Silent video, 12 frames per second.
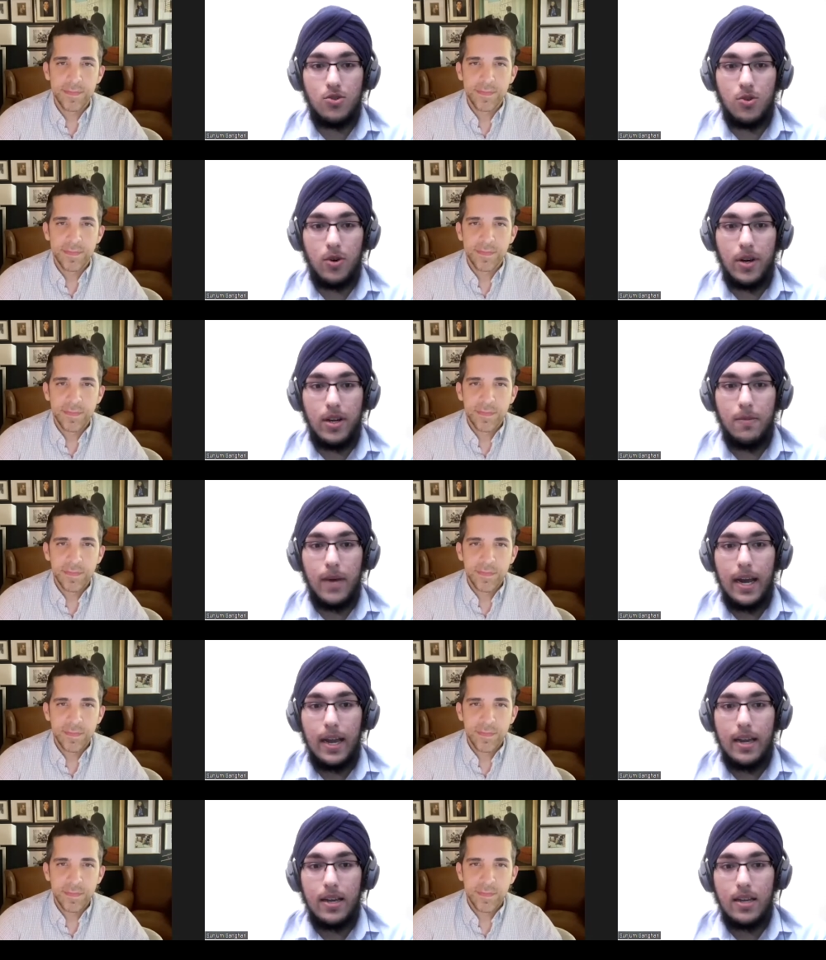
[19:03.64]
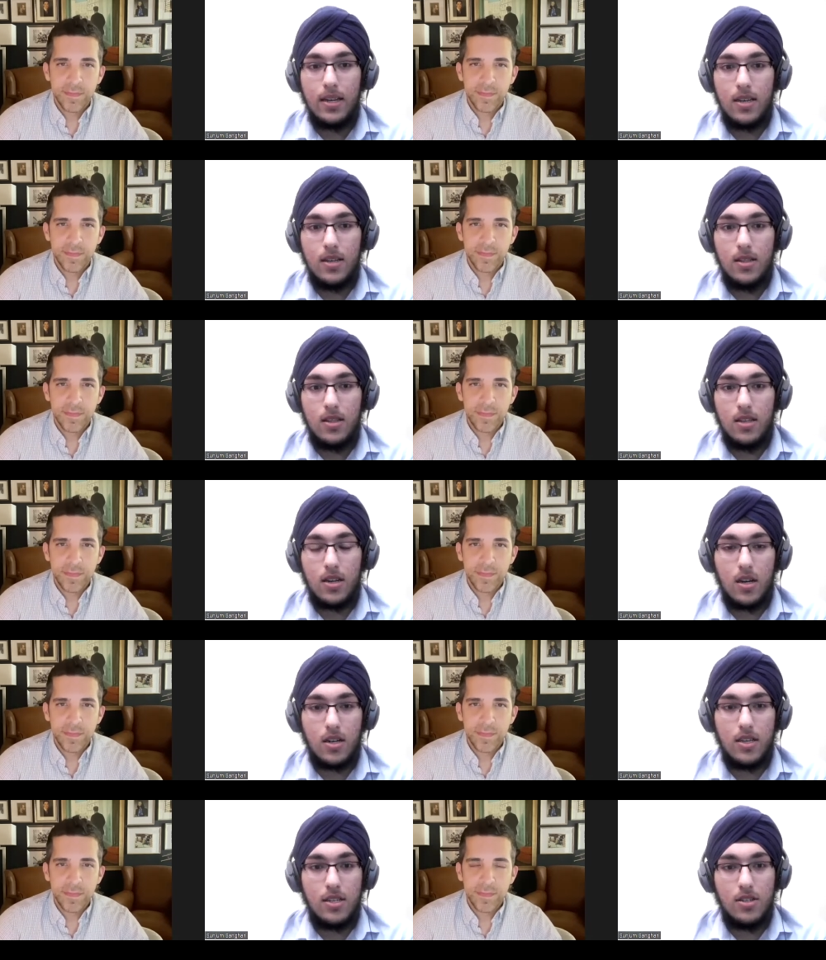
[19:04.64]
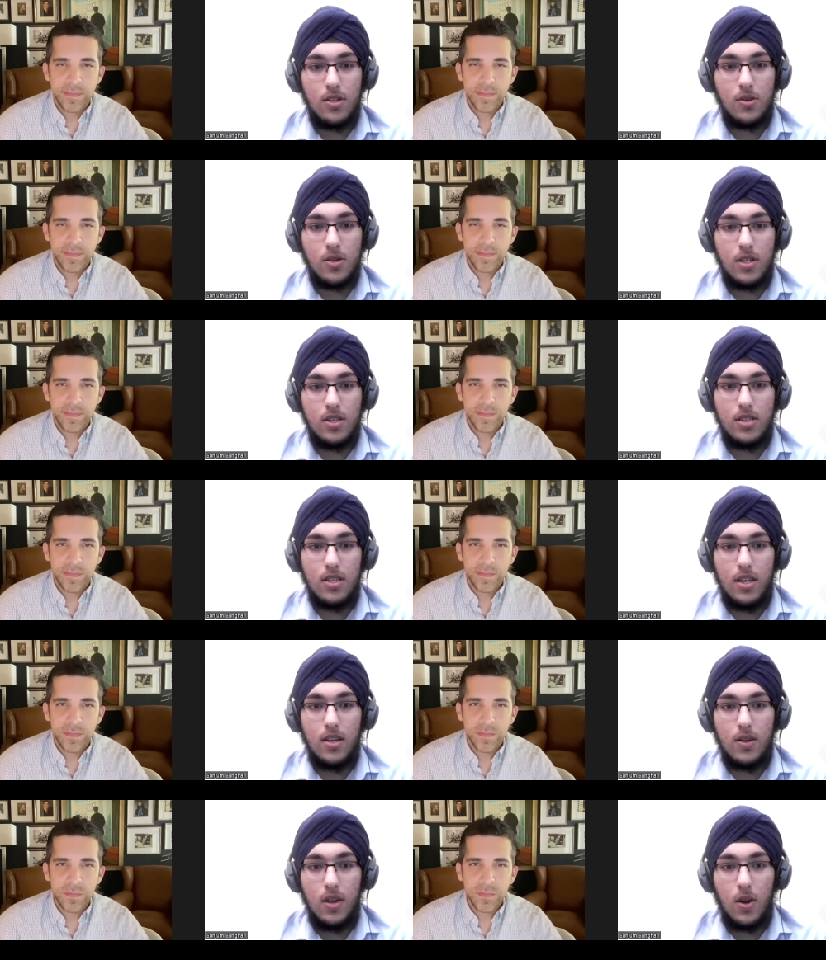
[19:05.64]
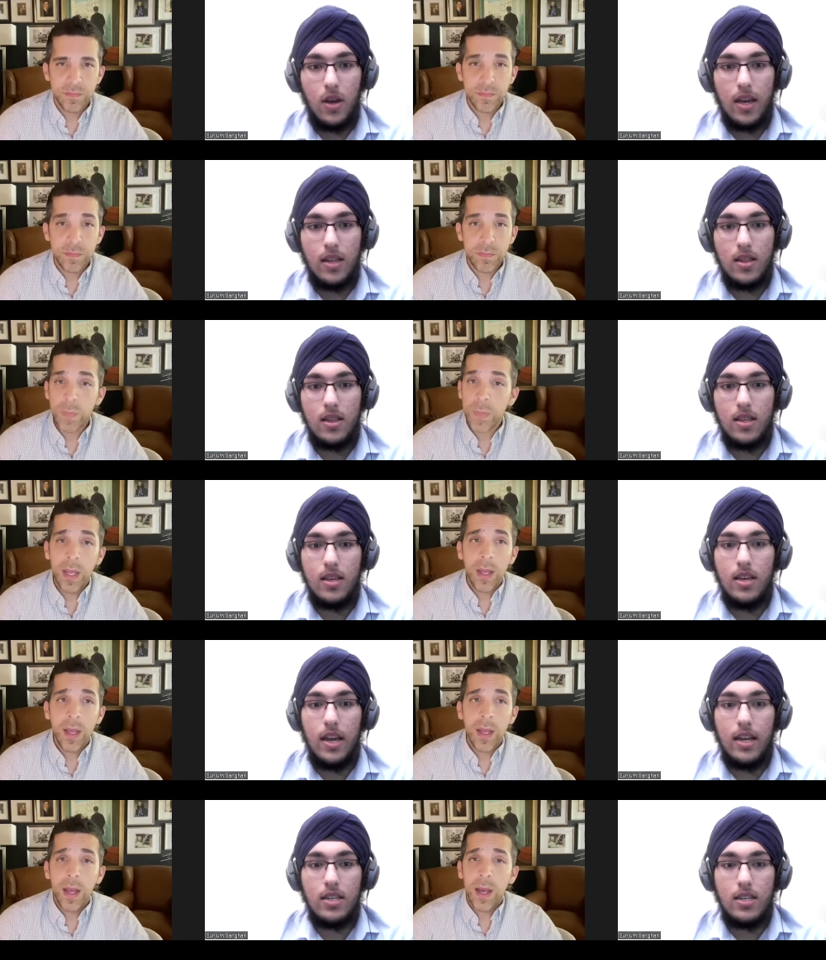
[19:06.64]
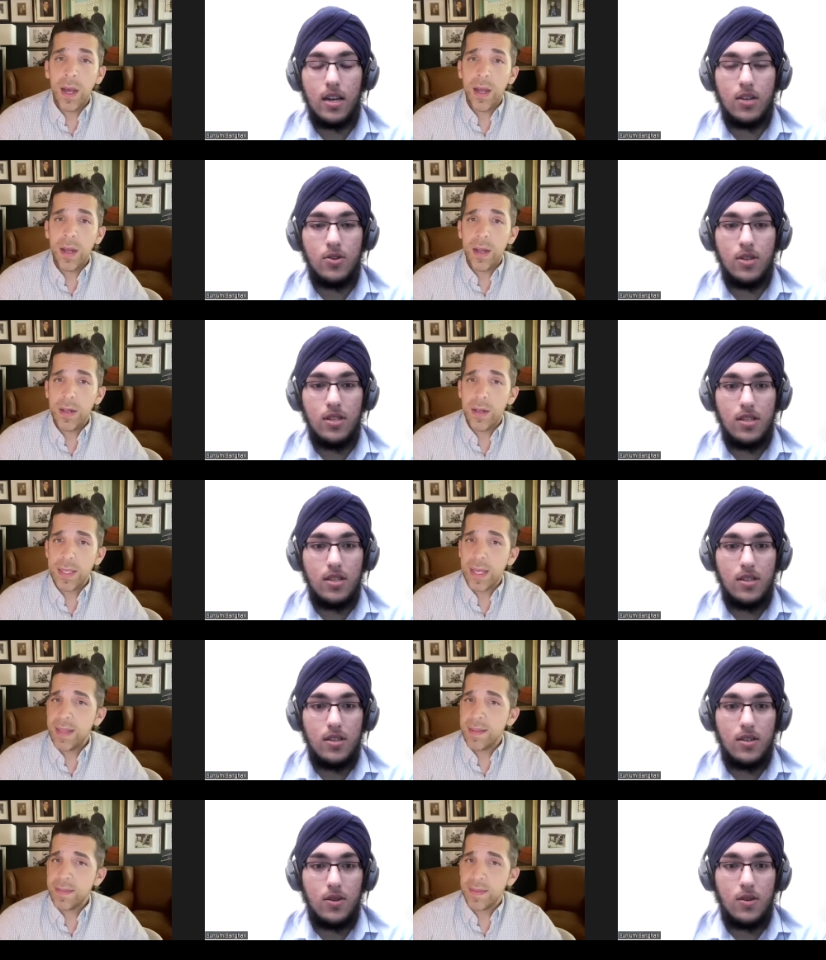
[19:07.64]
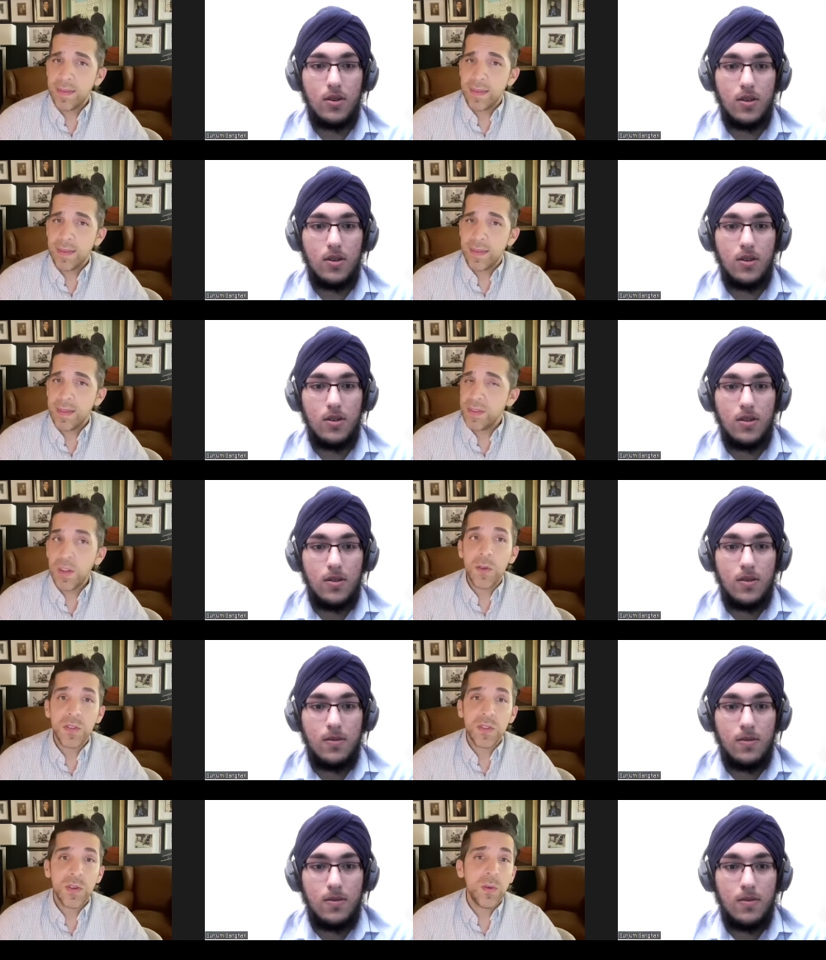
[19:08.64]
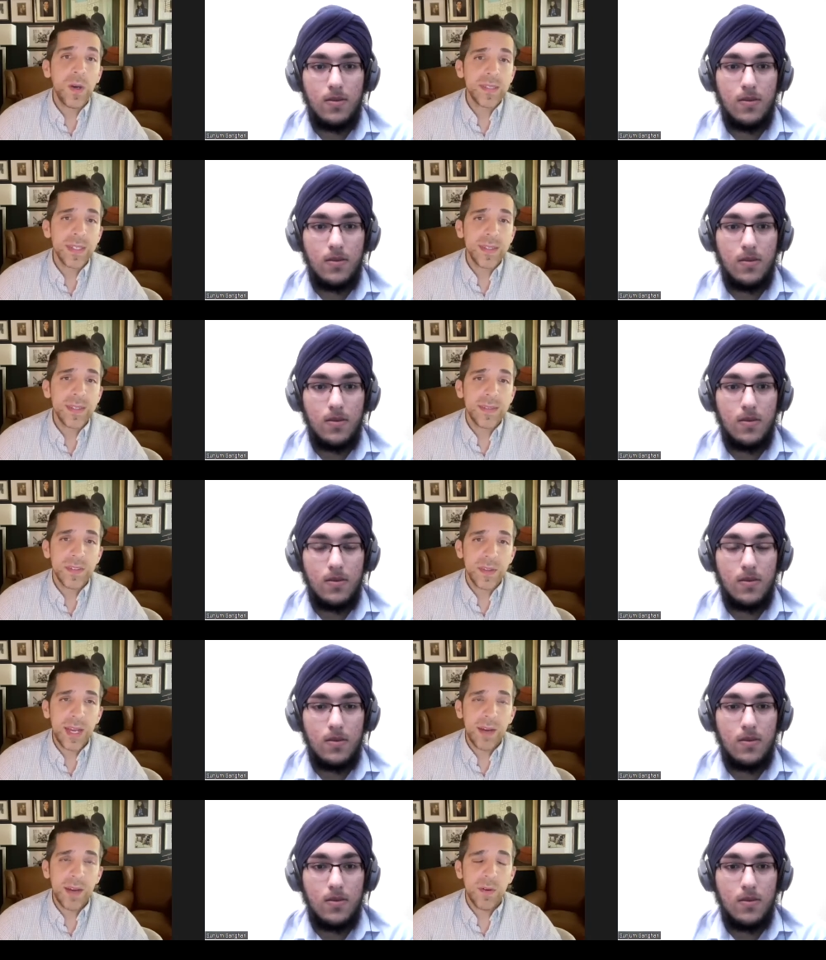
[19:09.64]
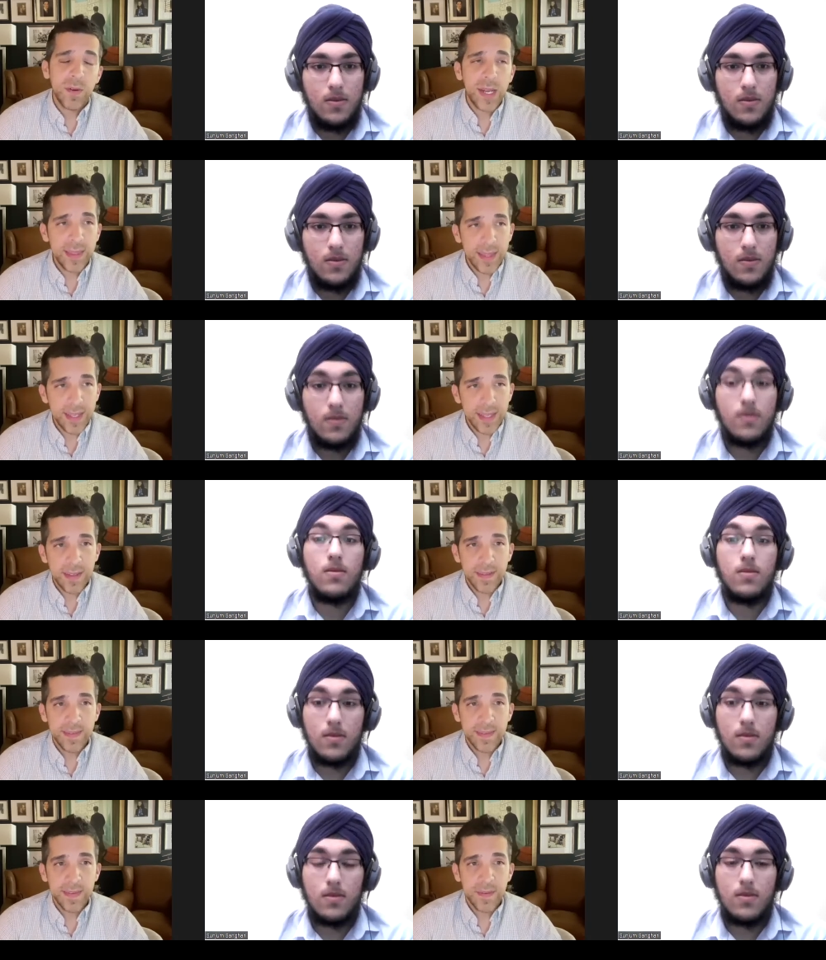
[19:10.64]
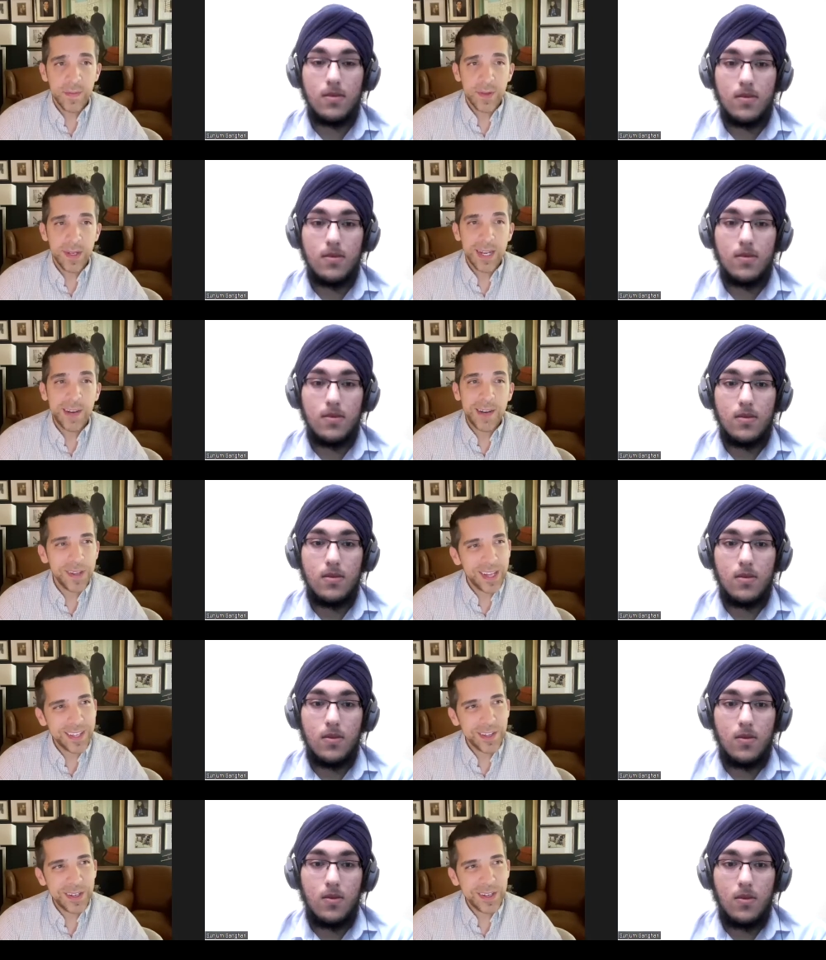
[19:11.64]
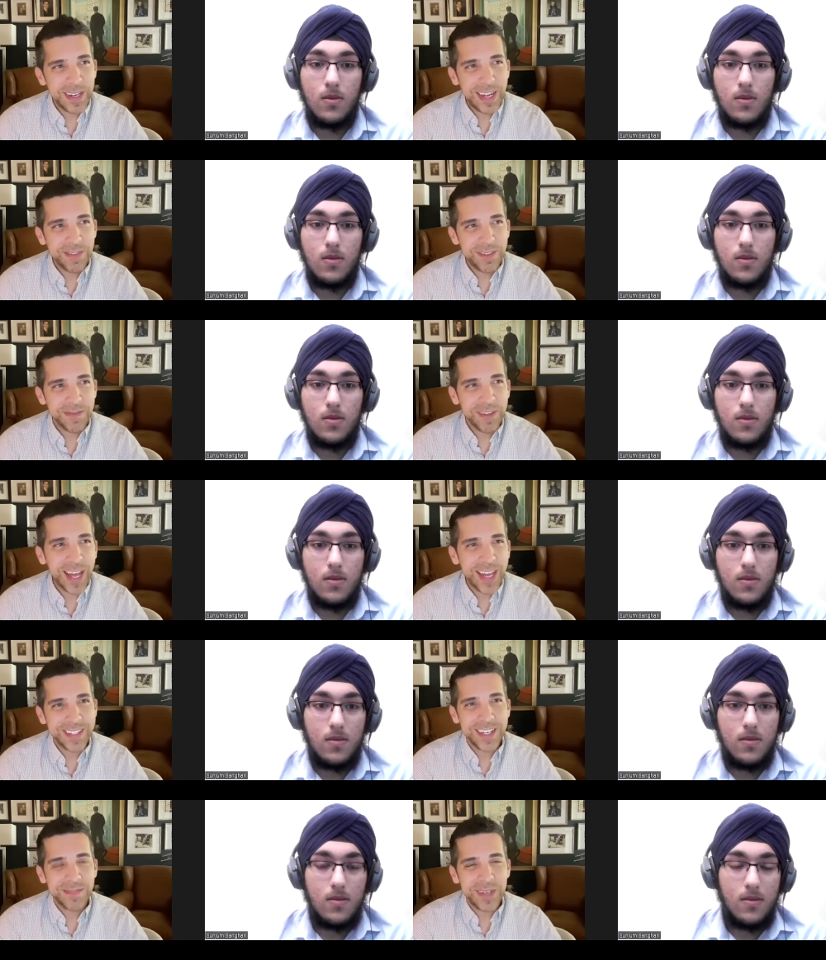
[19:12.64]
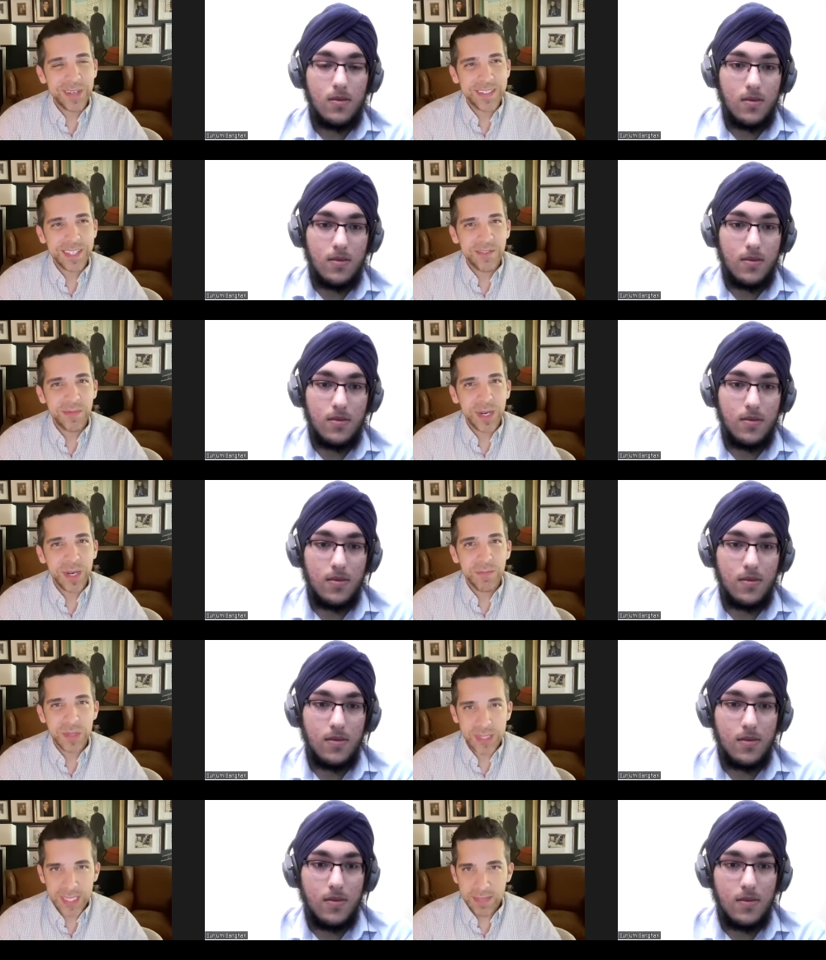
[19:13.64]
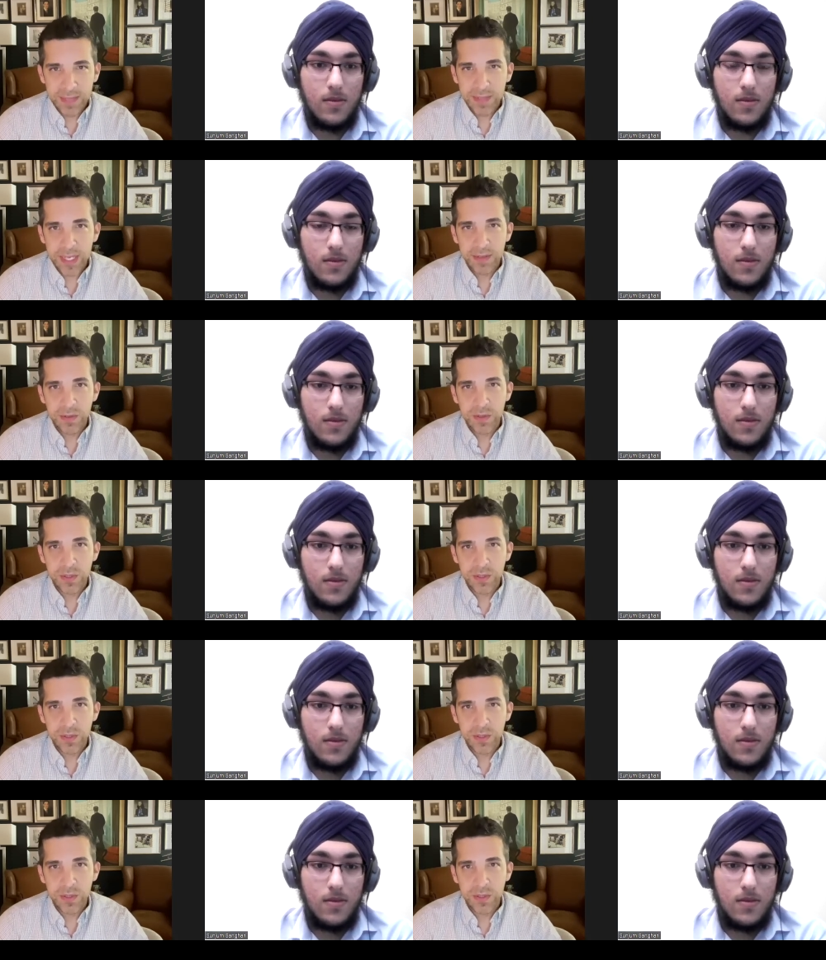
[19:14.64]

Speaker 1: destroyed by the conquistadors in the 1800s? Uh,
Speaker 2: no, so it wasn't. So that one, I think it's now I, I had to fact check myself, but I believe that it